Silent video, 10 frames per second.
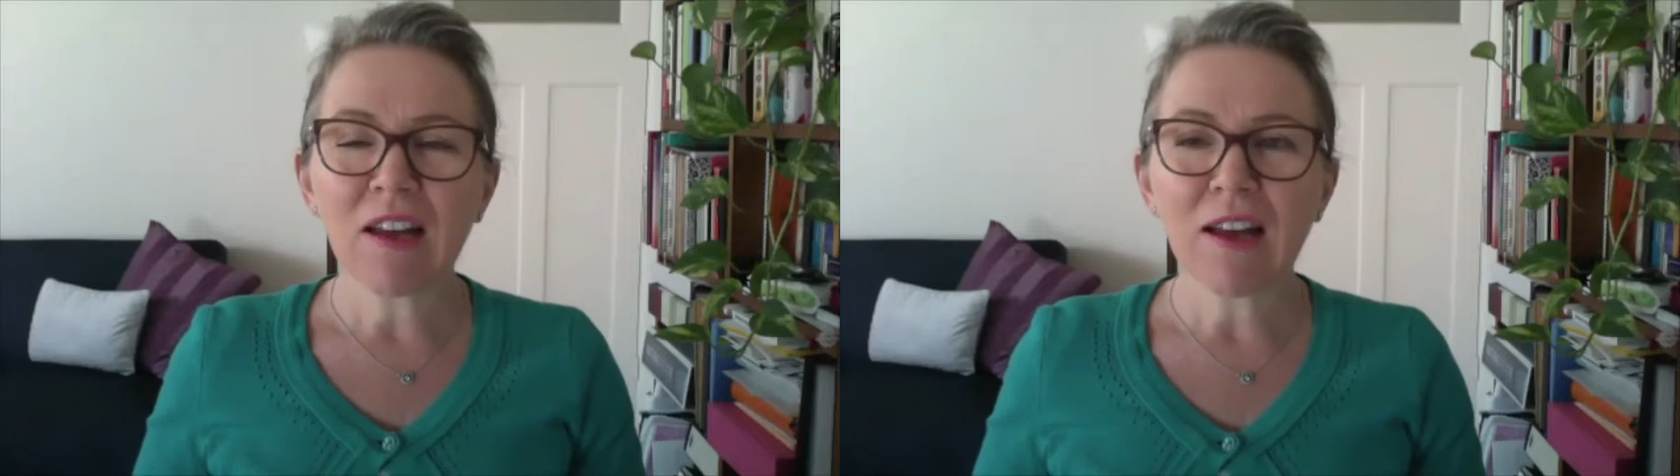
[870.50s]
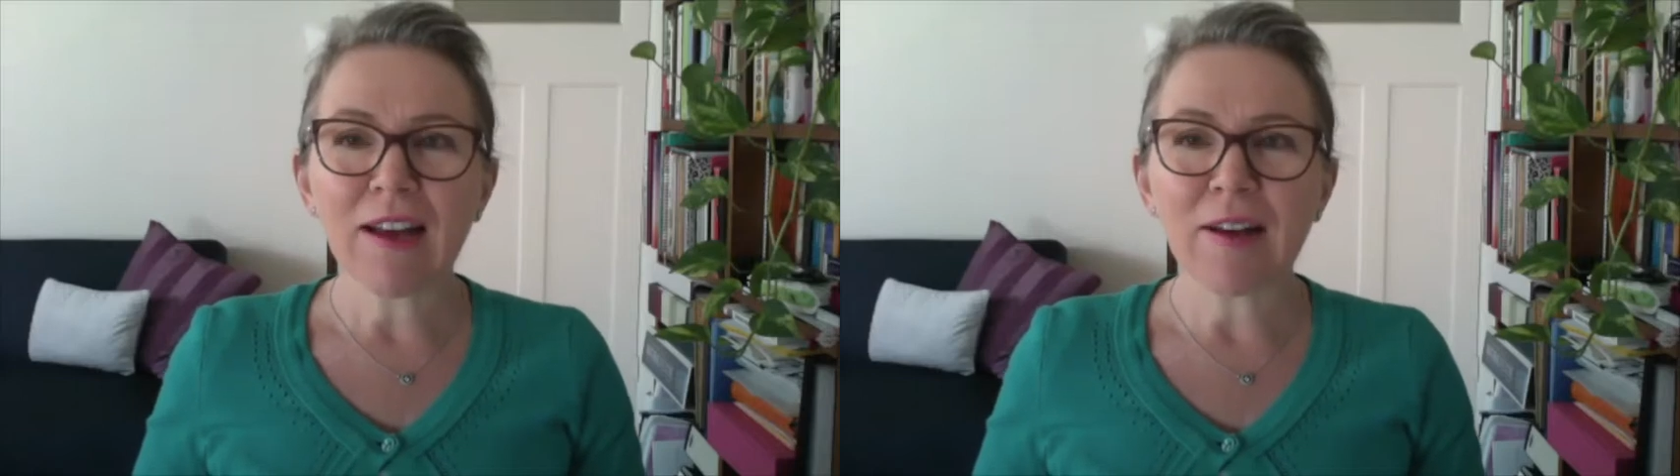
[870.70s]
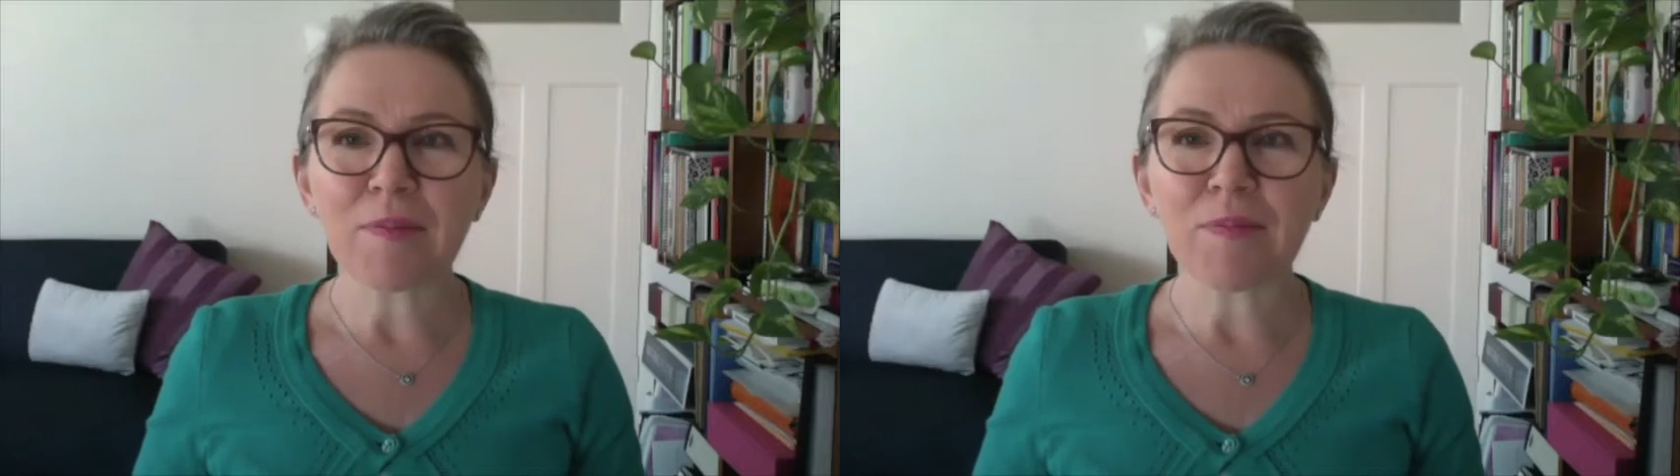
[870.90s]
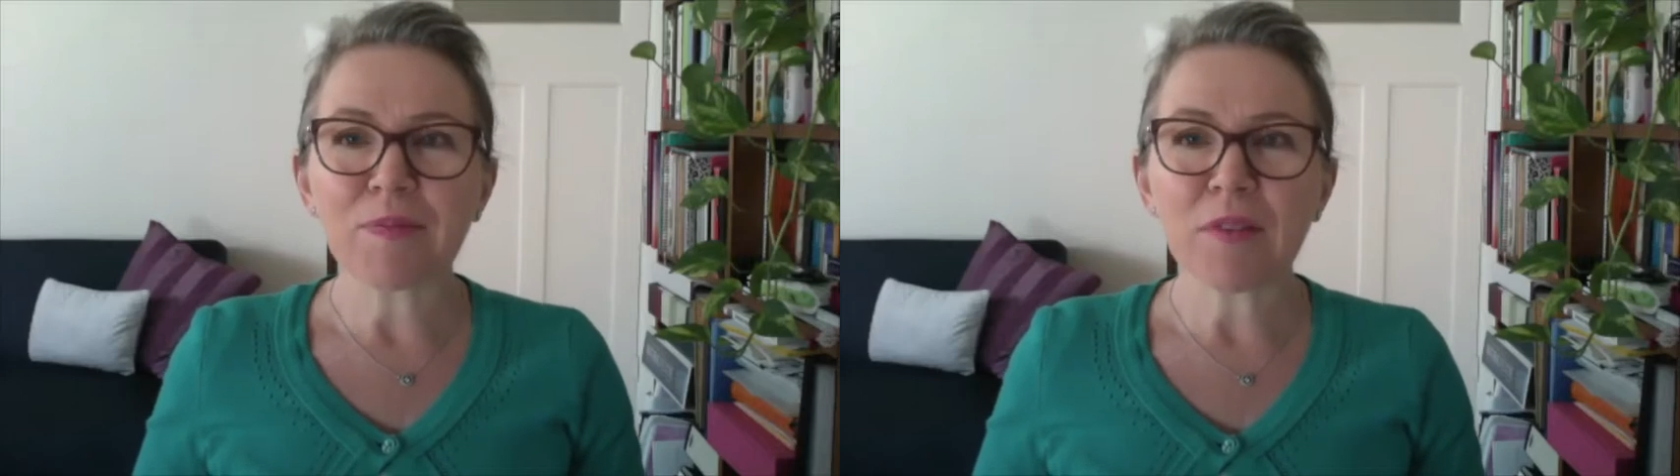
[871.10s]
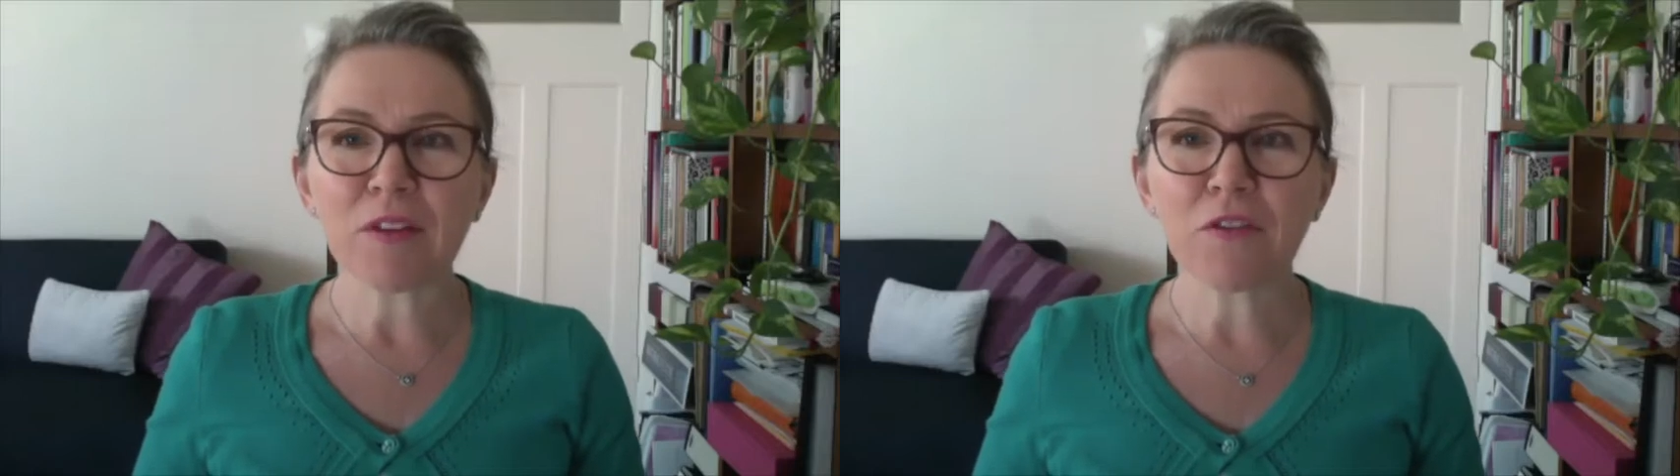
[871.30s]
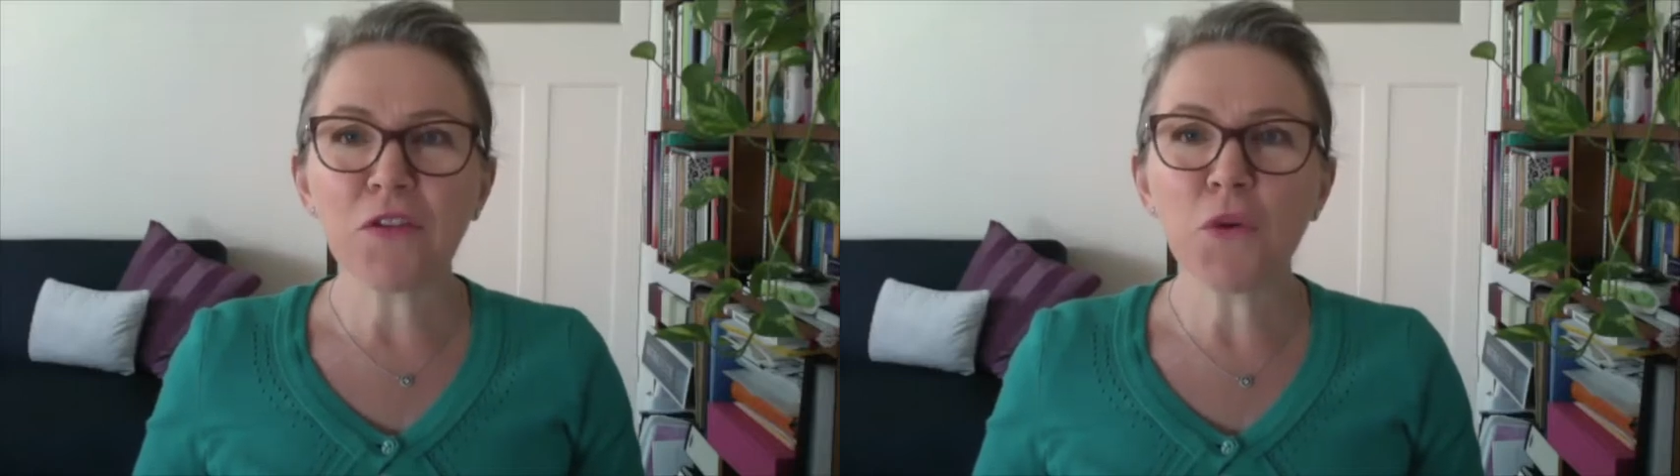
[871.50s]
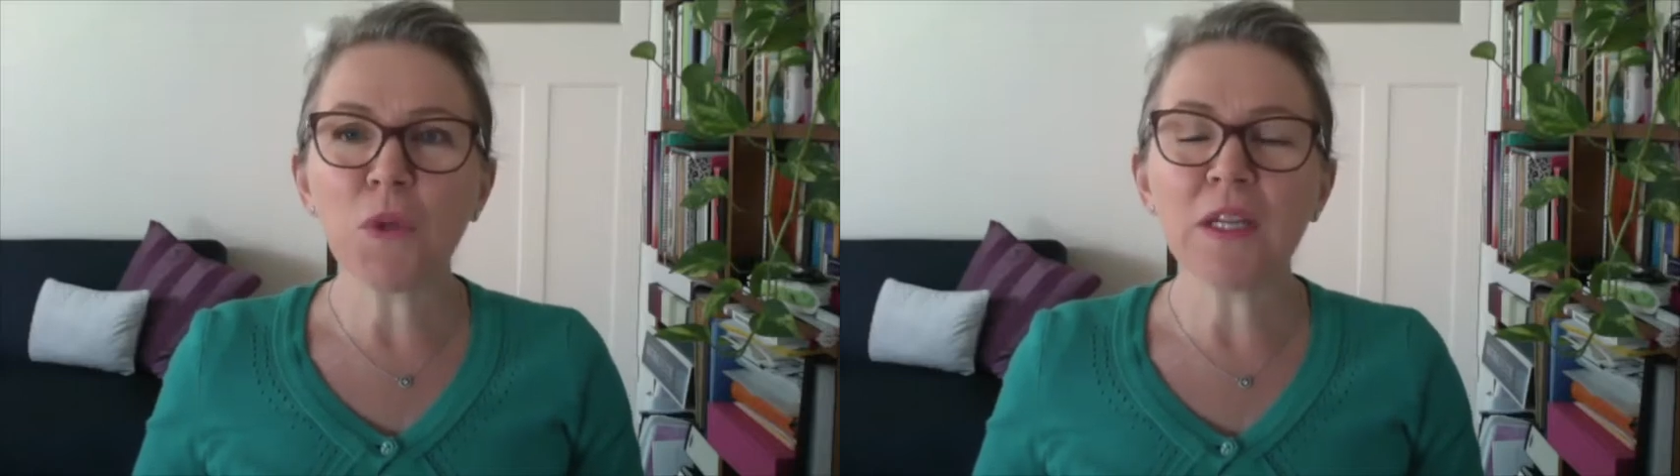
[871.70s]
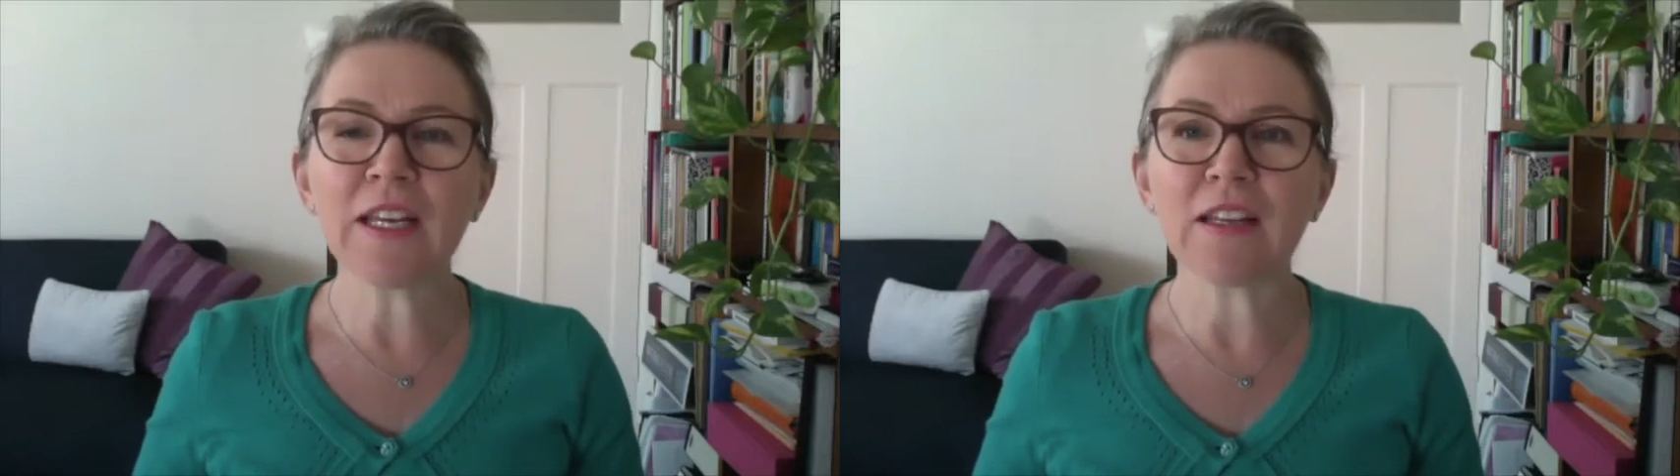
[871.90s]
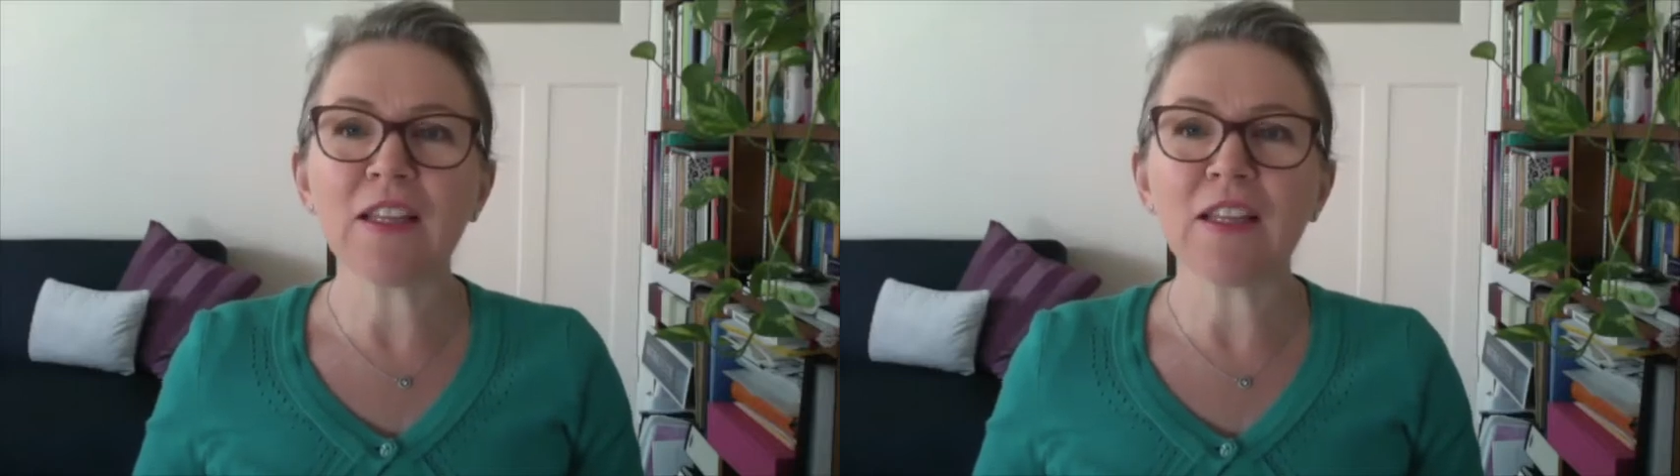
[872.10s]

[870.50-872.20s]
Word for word: um, fueling